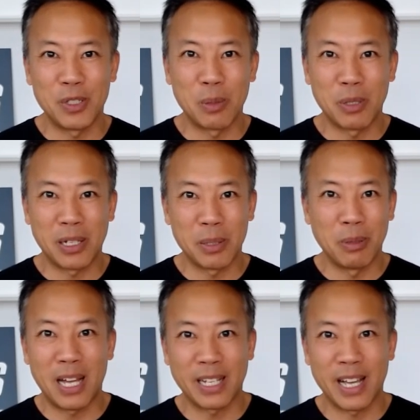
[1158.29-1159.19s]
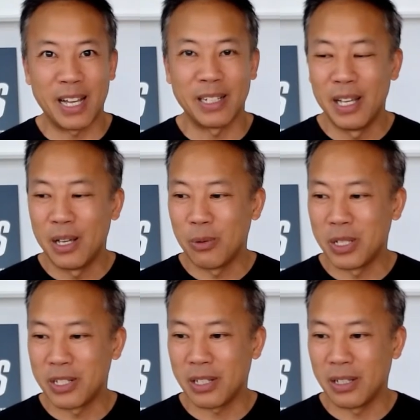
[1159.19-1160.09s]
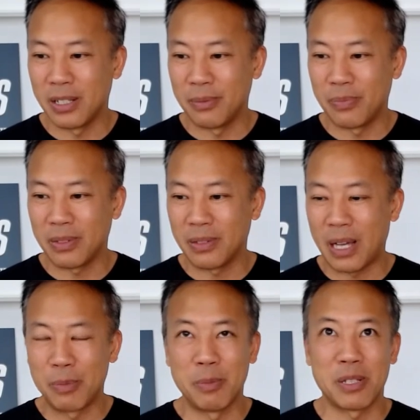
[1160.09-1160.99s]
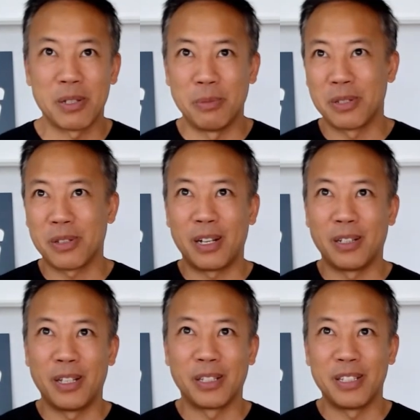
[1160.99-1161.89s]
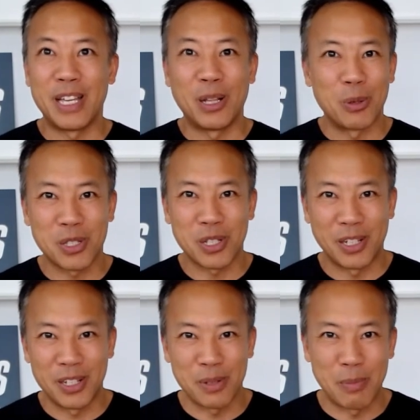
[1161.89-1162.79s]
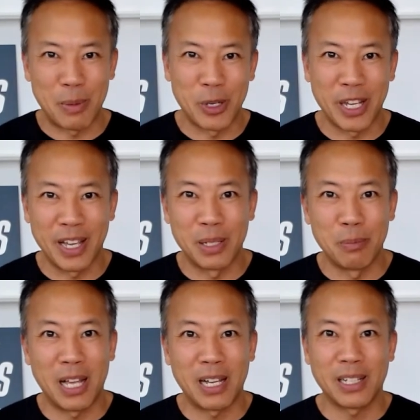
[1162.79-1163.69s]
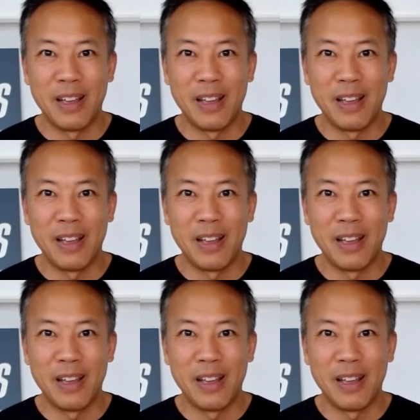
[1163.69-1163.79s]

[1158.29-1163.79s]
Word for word: You can put on the black hat, which uh, optimism is kind of like the yellow sun as a memory aid. The black